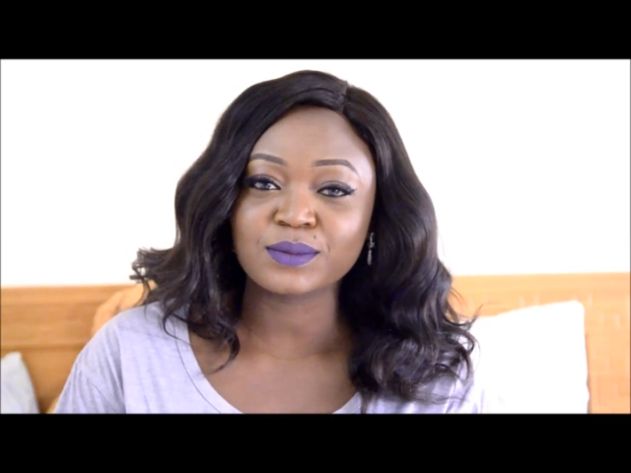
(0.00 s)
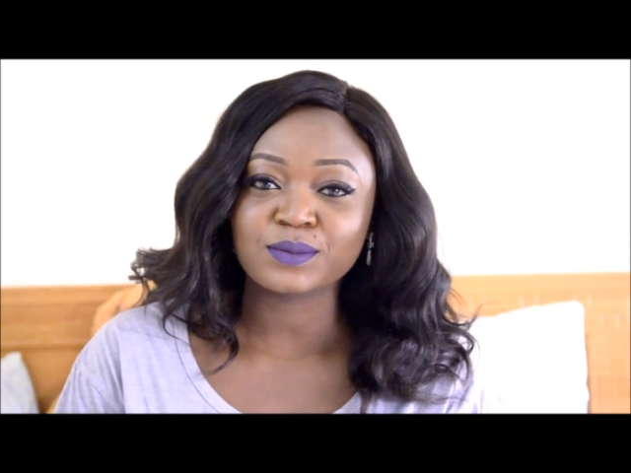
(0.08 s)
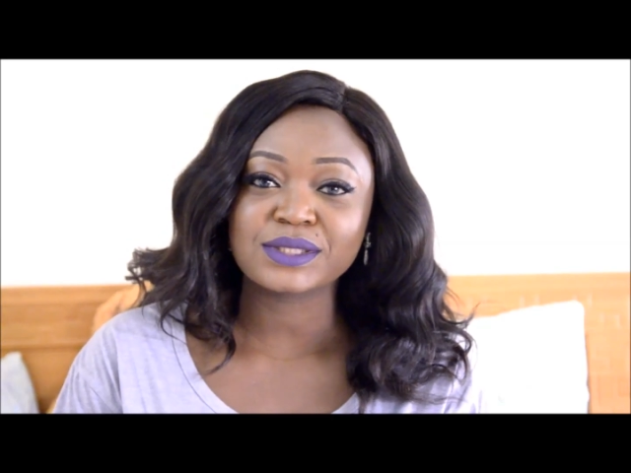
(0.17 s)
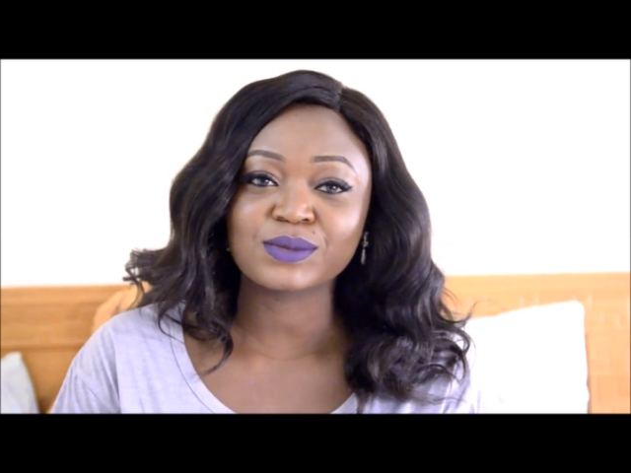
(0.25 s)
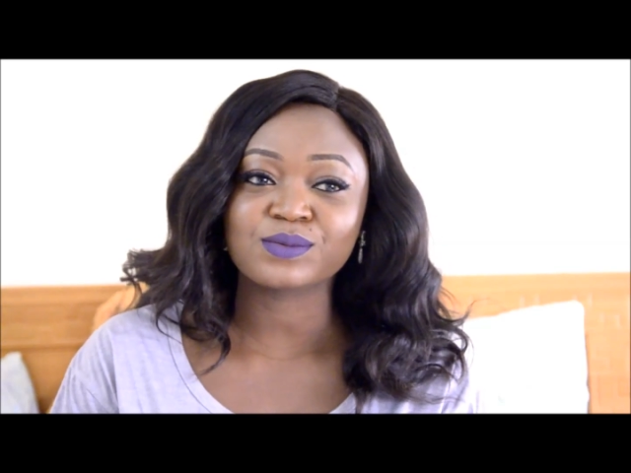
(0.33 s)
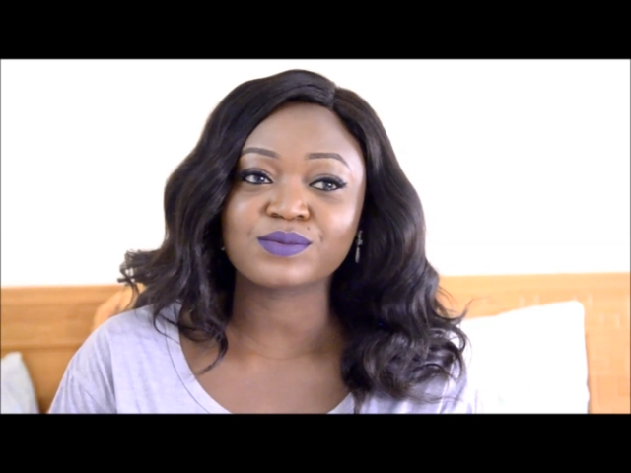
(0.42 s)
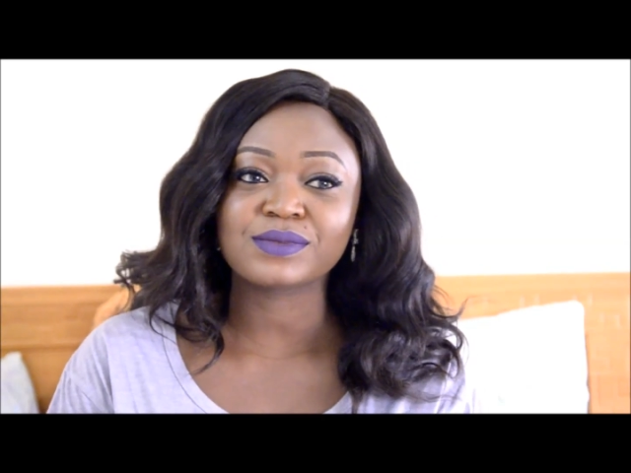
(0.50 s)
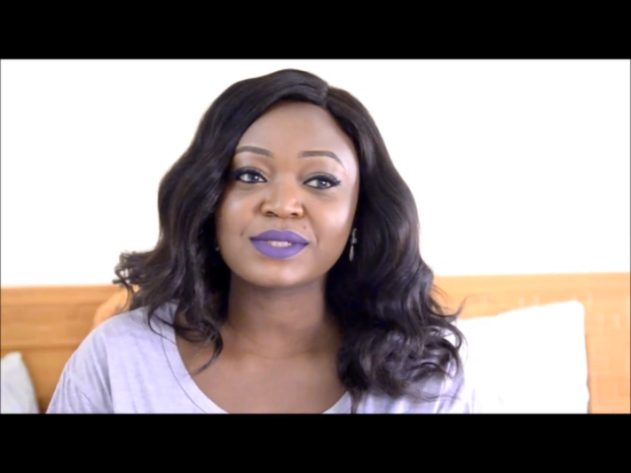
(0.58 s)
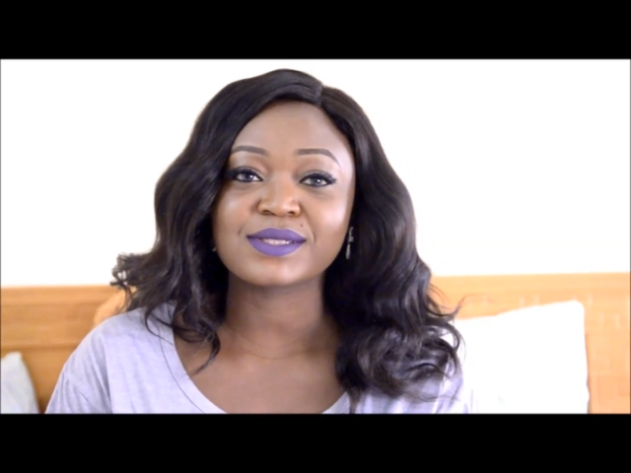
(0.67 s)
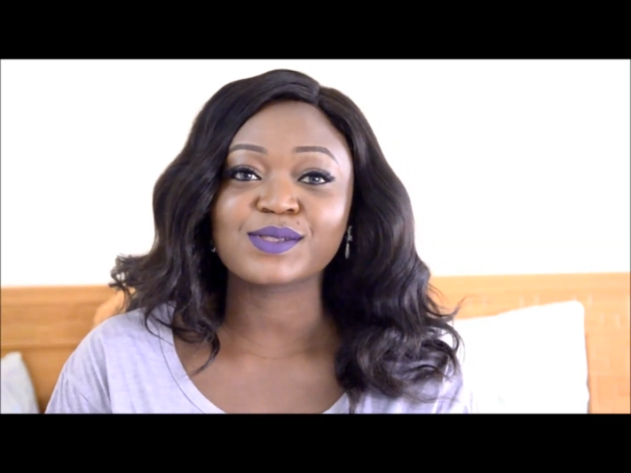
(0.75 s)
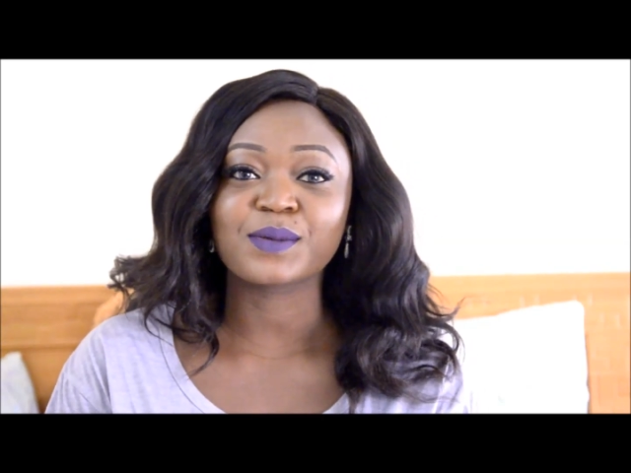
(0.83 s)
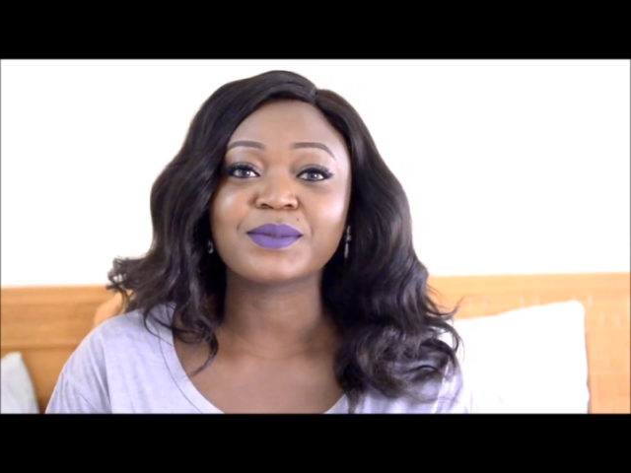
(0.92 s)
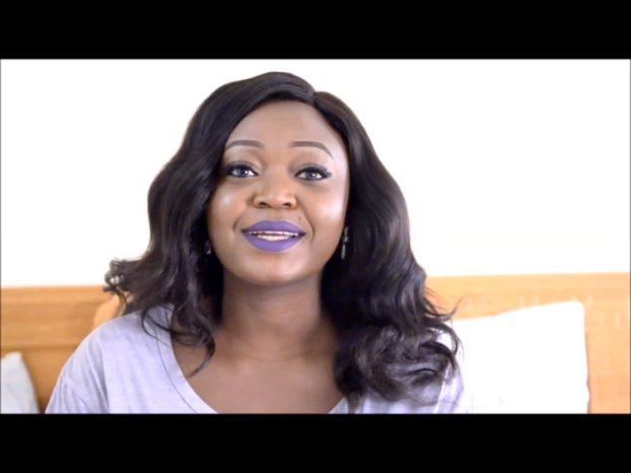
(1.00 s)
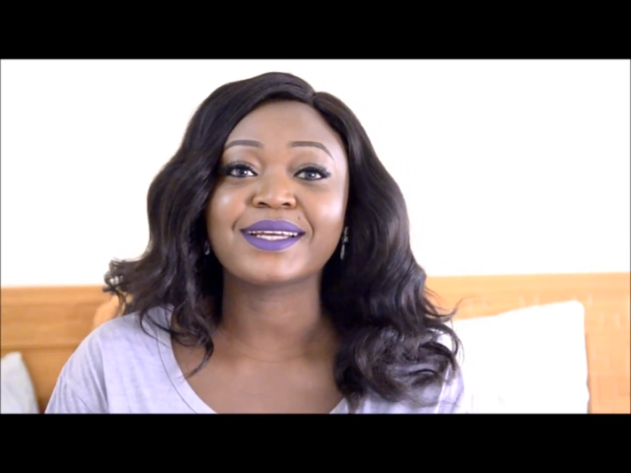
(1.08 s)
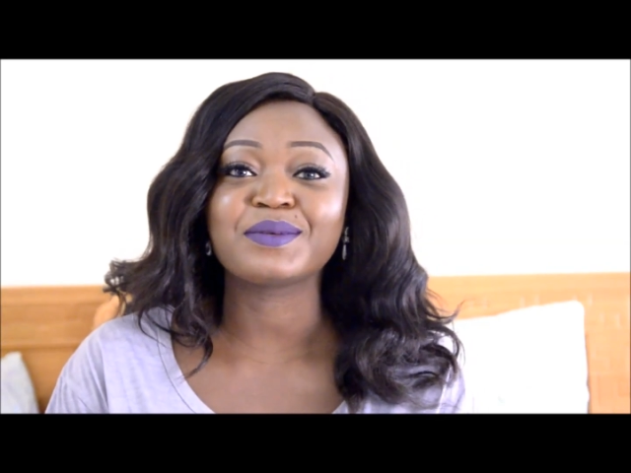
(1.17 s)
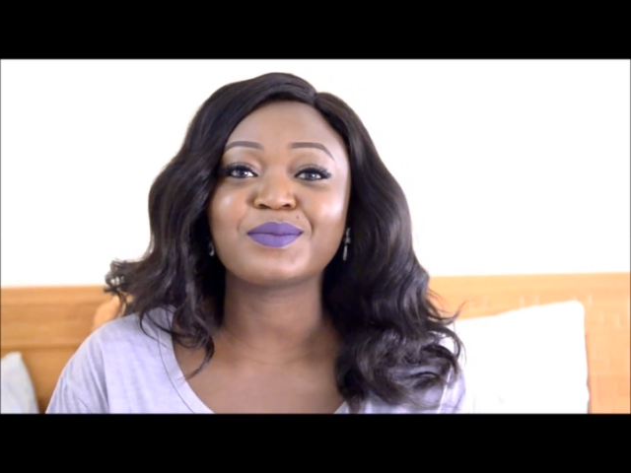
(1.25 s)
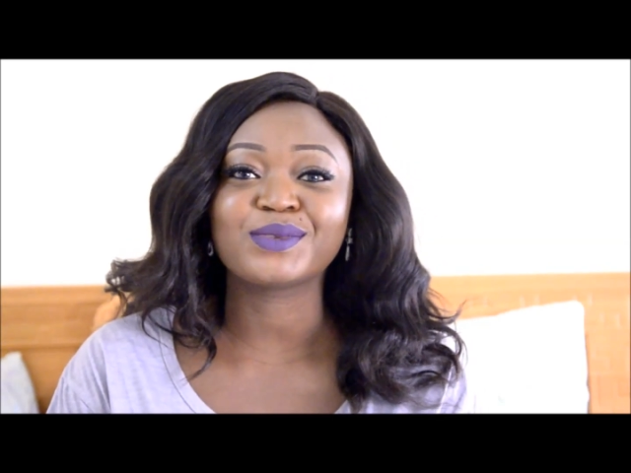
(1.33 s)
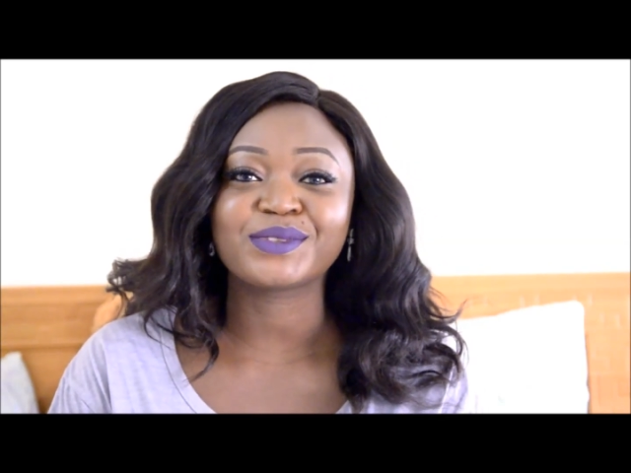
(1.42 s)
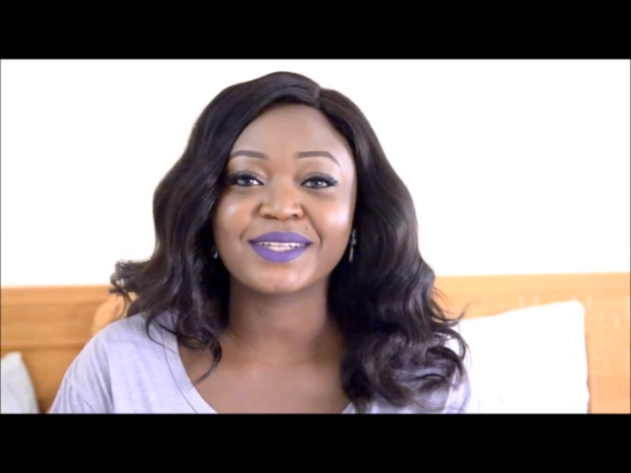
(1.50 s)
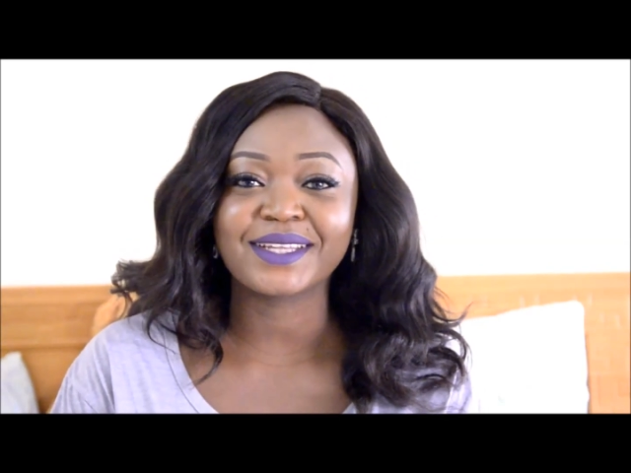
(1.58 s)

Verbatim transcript: which is something I didn't put on